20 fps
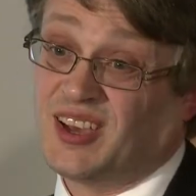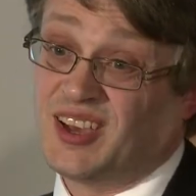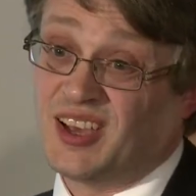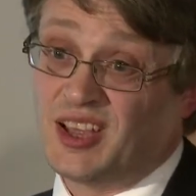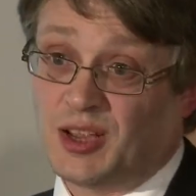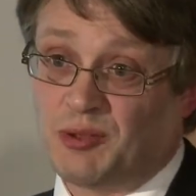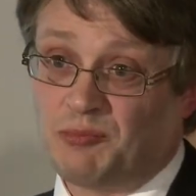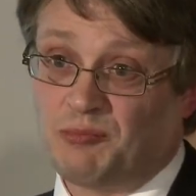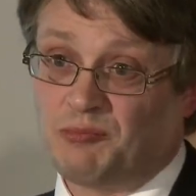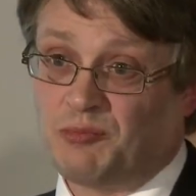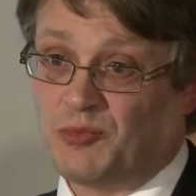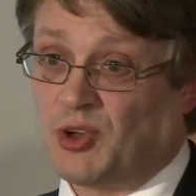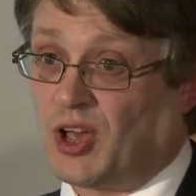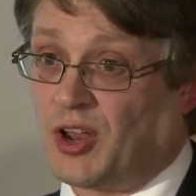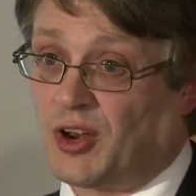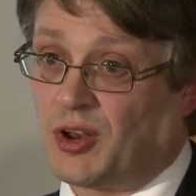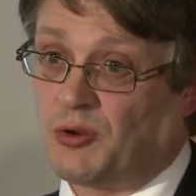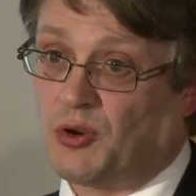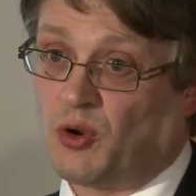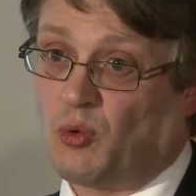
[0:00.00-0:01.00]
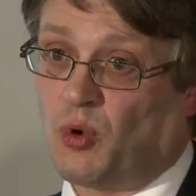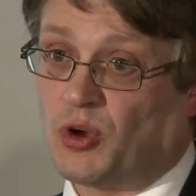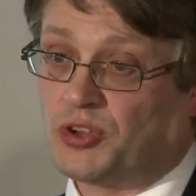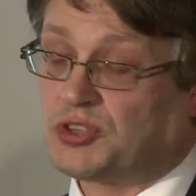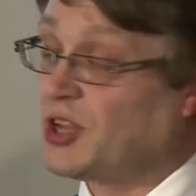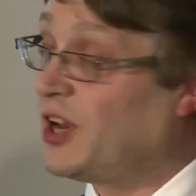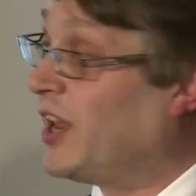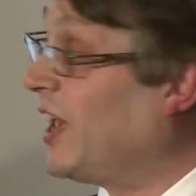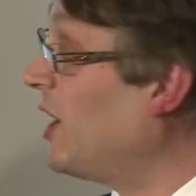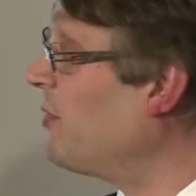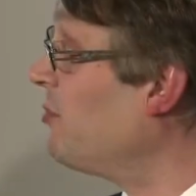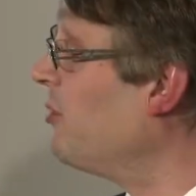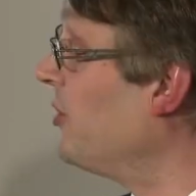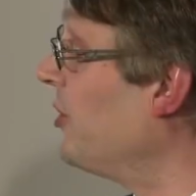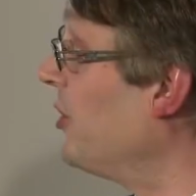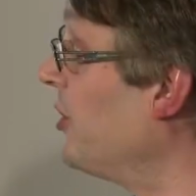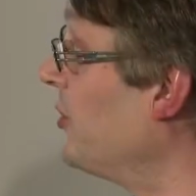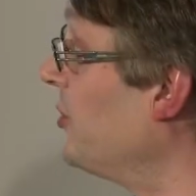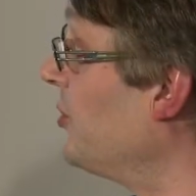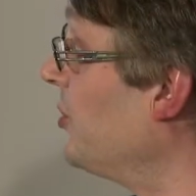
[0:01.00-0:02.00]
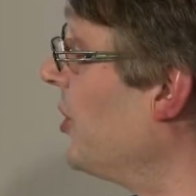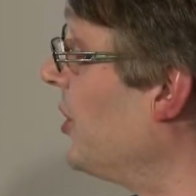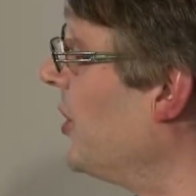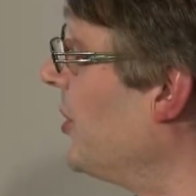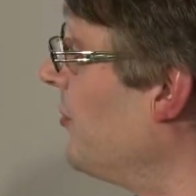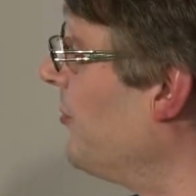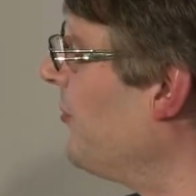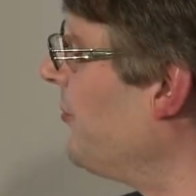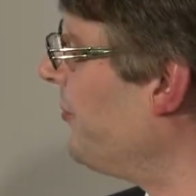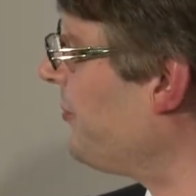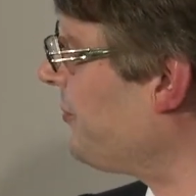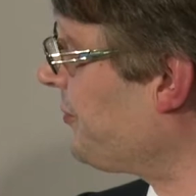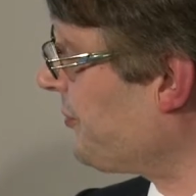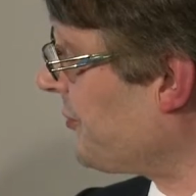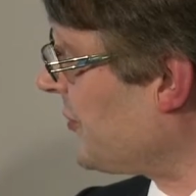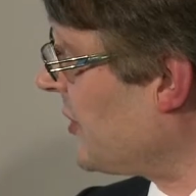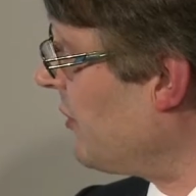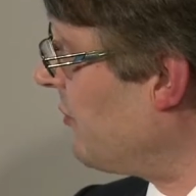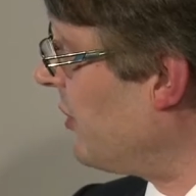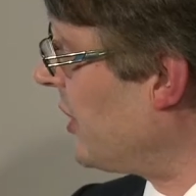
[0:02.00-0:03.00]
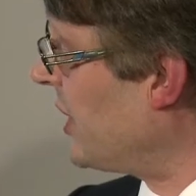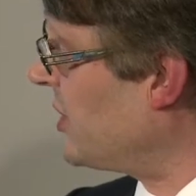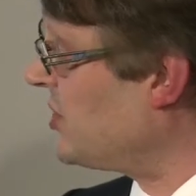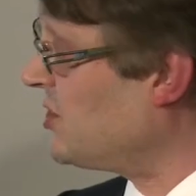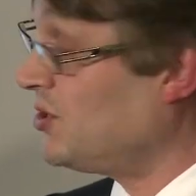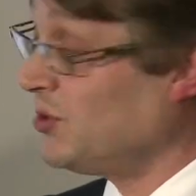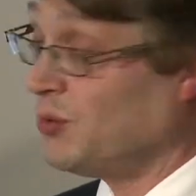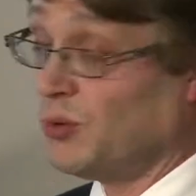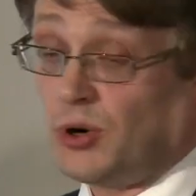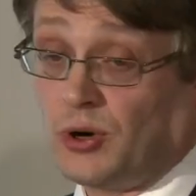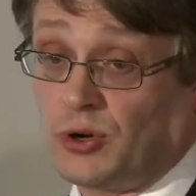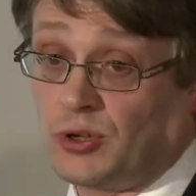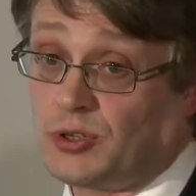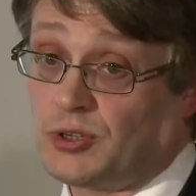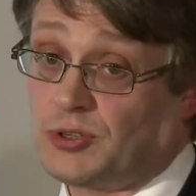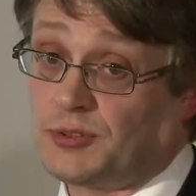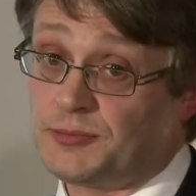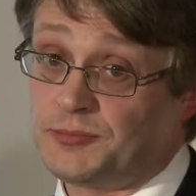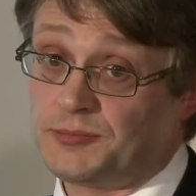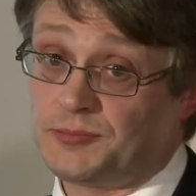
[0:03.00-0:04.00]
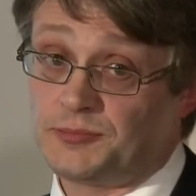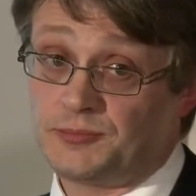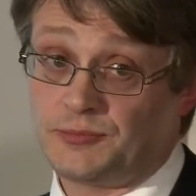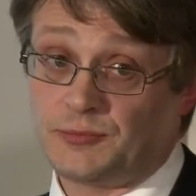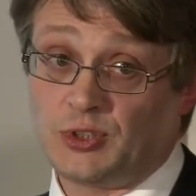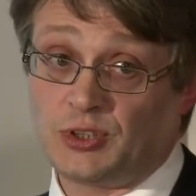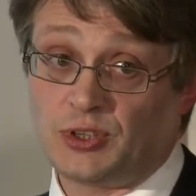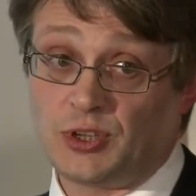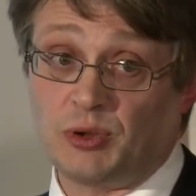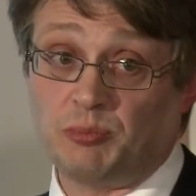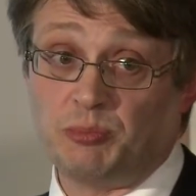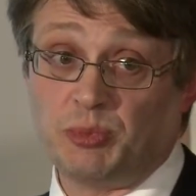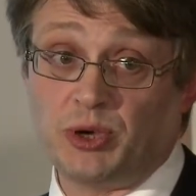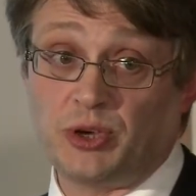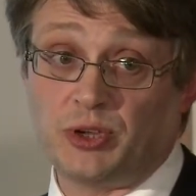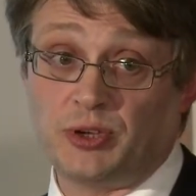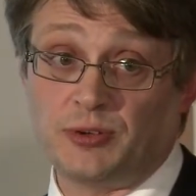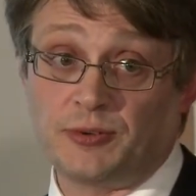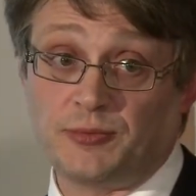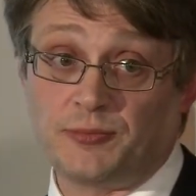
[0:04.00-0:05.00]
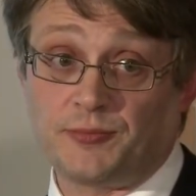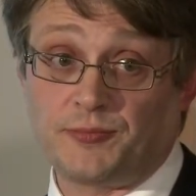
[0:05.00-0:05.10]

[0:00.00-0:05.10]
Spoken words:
I don't know what's going to happen, though, if it gets too hot. It's going to burn.